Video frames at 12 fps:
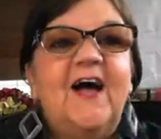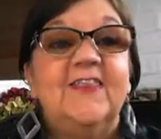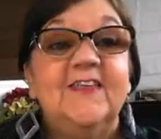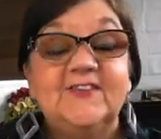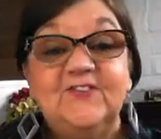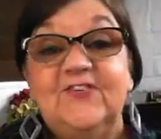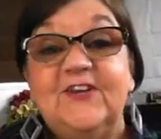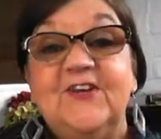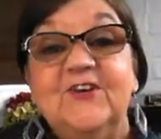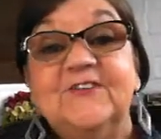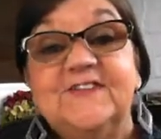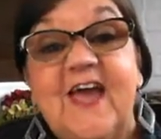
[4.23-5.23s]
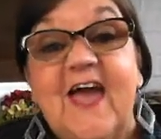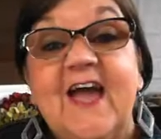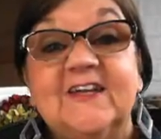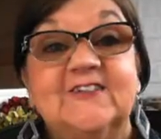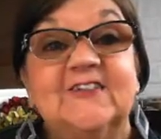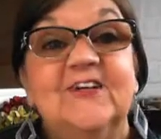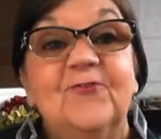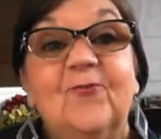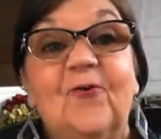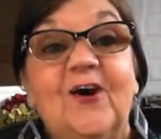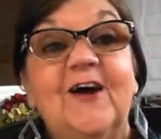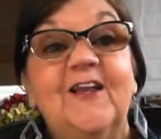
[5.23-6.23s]
This video is actually
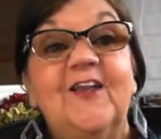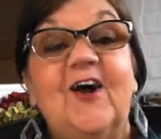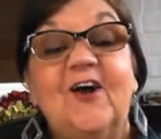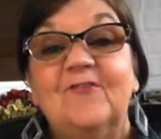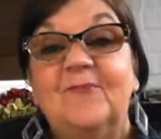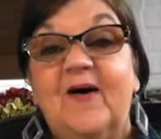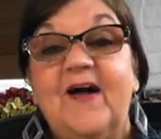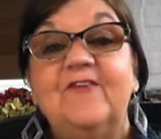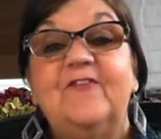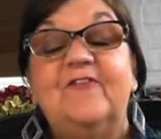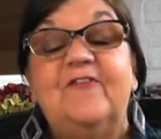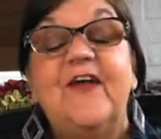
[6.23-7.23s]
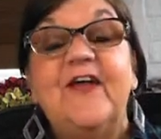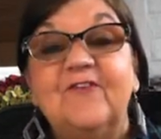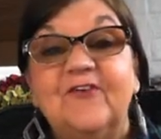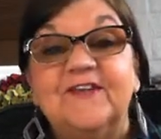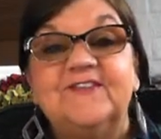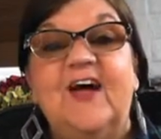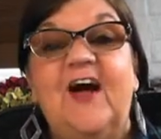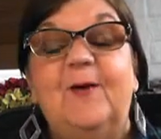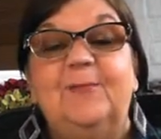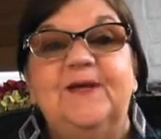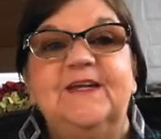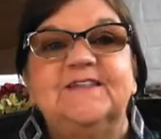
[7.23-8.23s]
one of my favorite
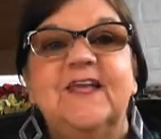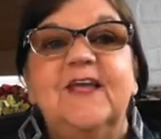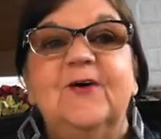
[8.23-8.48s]
topics,